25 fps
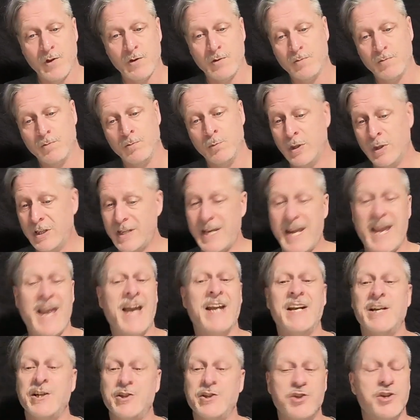Really,
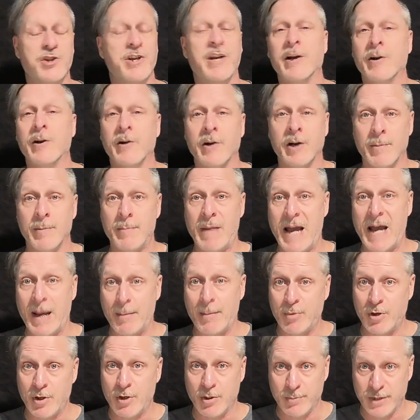any generic map
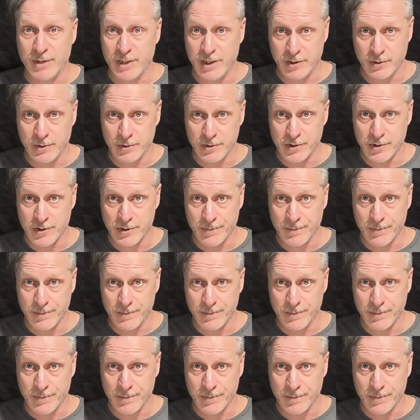could be used.